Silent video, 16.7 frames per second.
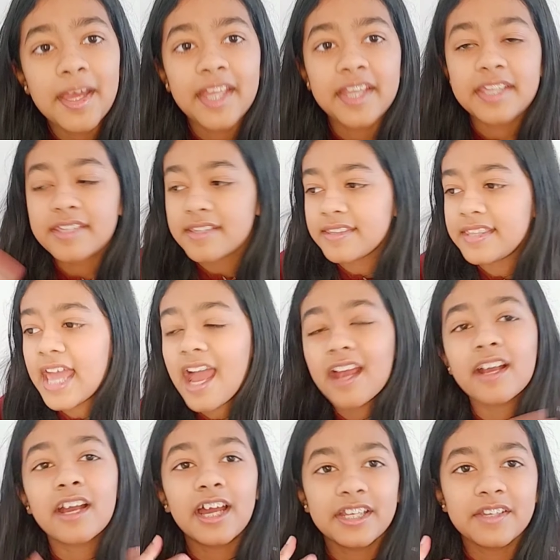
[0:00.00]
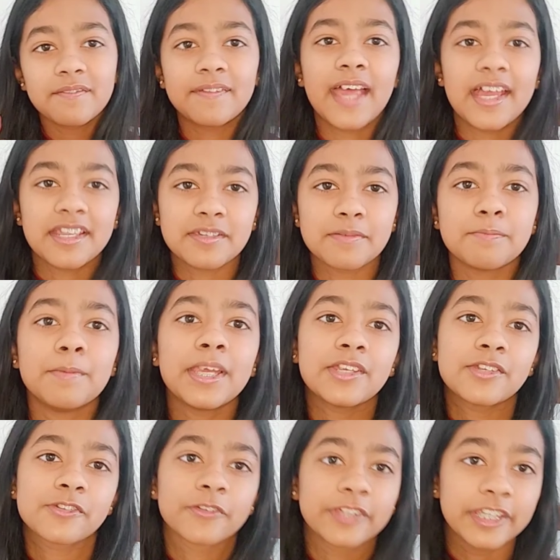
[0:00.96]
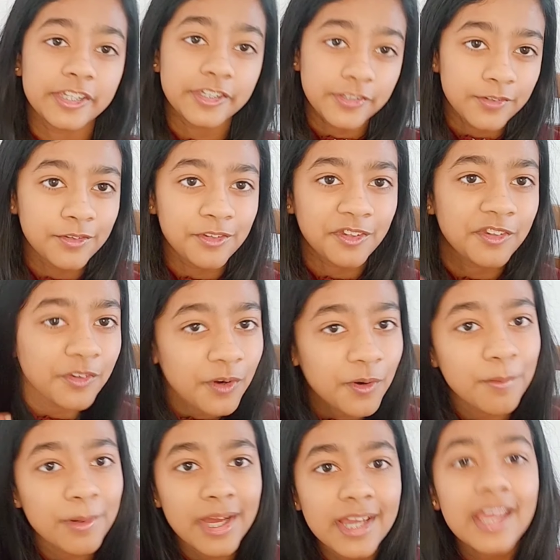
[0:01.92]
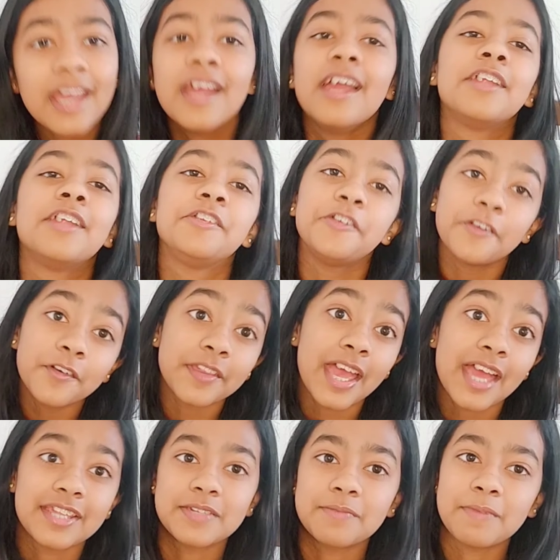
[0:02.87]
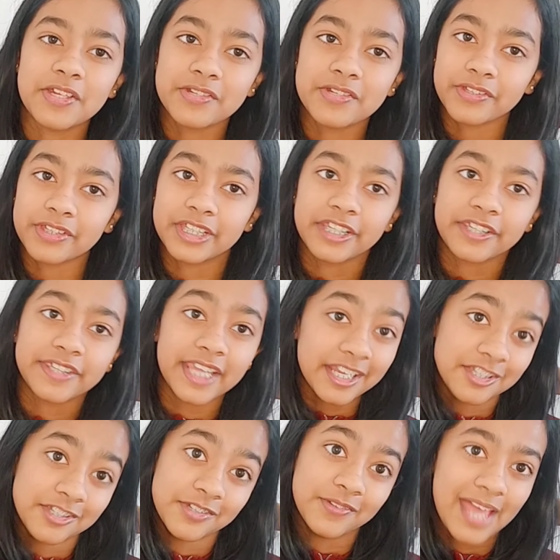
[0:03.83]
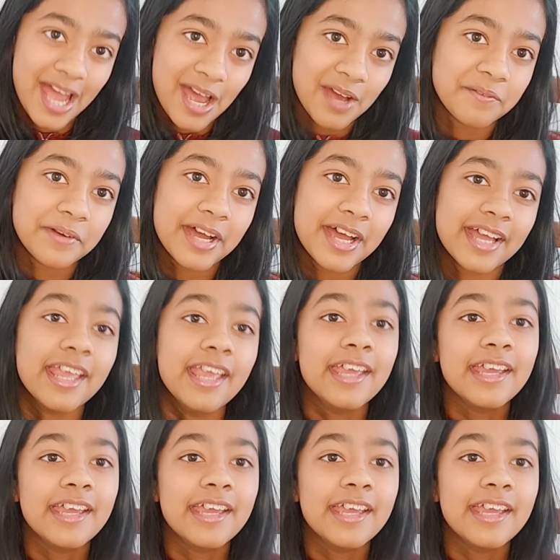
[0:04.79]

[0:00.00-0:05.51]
and they're kind of there to make sure that you do your work and you're there to make sure that they do their work,